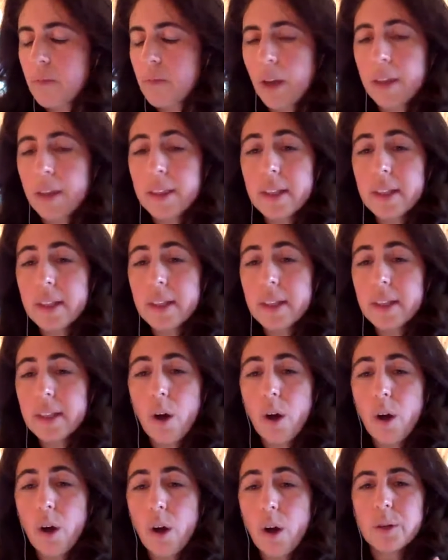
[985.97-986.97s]
this
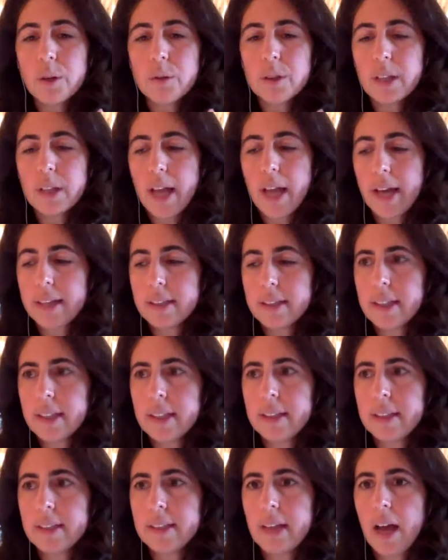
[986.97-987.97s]
also lent
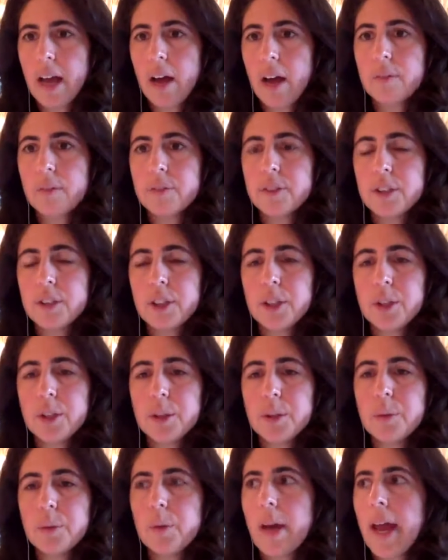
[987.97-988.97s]
itself
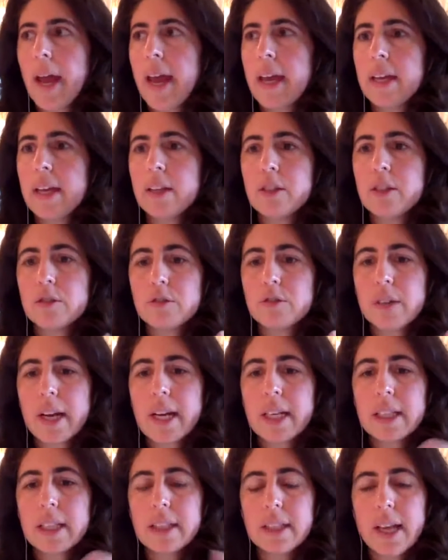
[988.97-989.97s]
to a
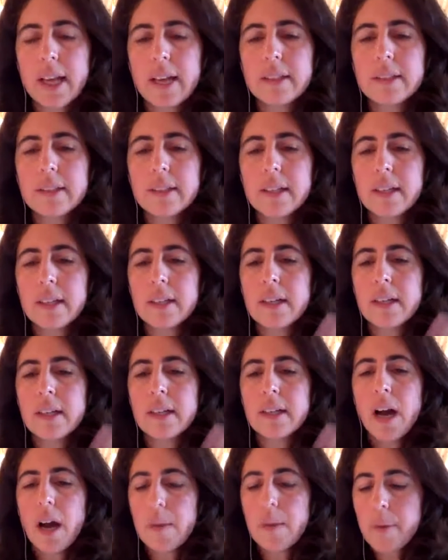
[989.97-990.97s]
great lesson
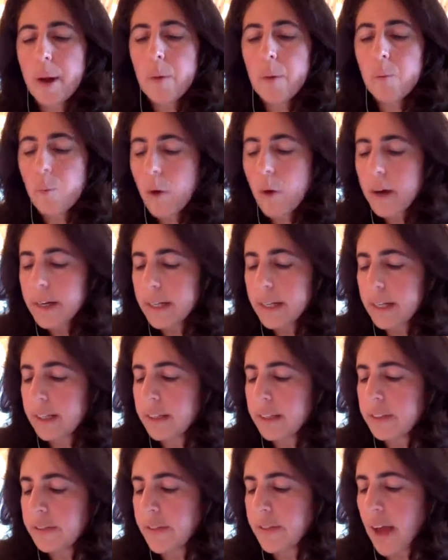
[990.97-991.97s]
about what
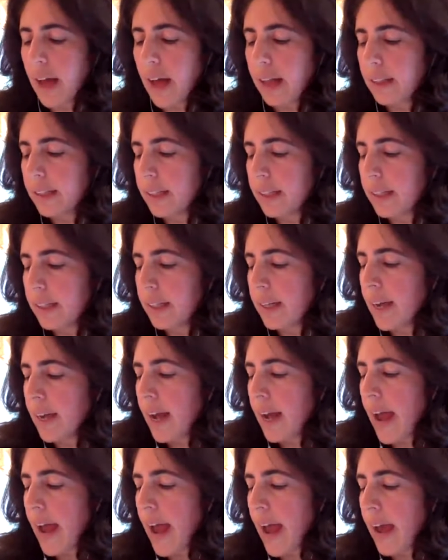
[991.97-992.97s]
is valid
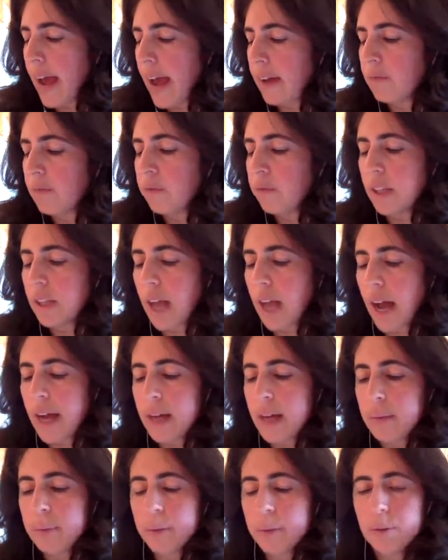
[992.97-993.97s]
and
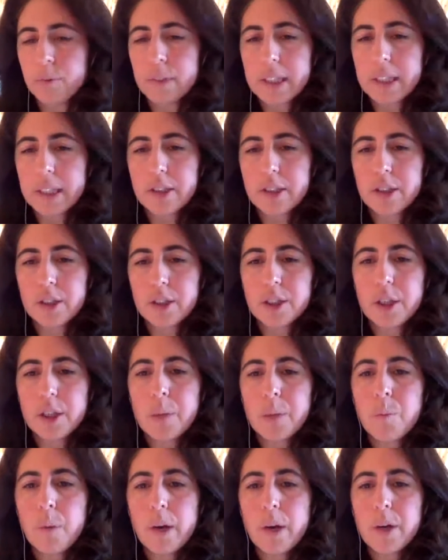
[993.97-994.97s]
reliable
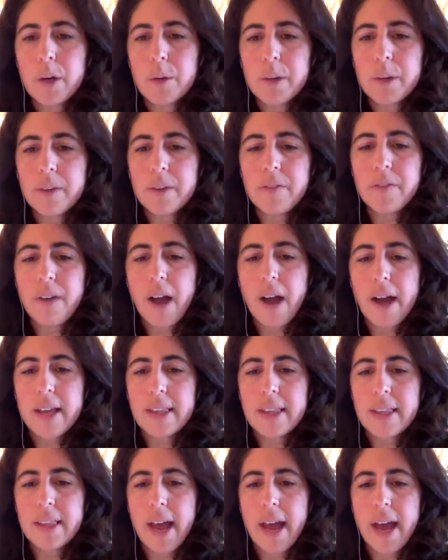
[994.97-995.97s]
research and where do we
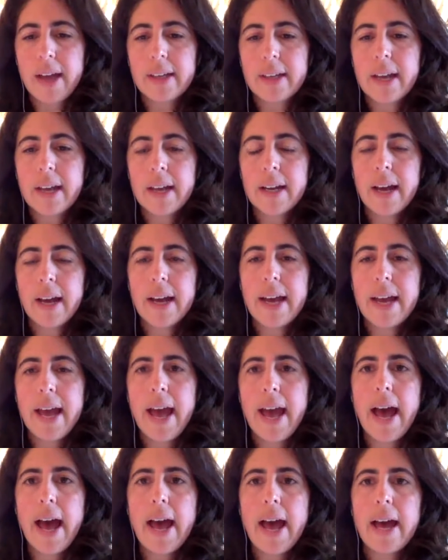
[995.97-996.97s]
find that. And
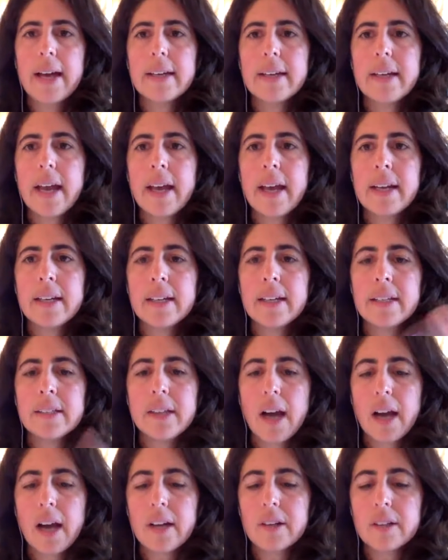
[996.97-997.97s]
I had an
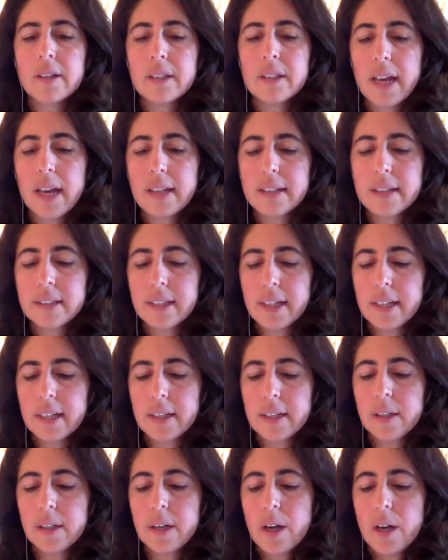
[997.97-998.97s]
entire
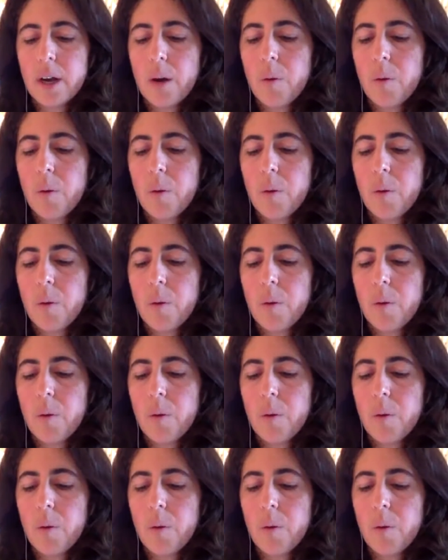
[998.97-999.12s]
lesson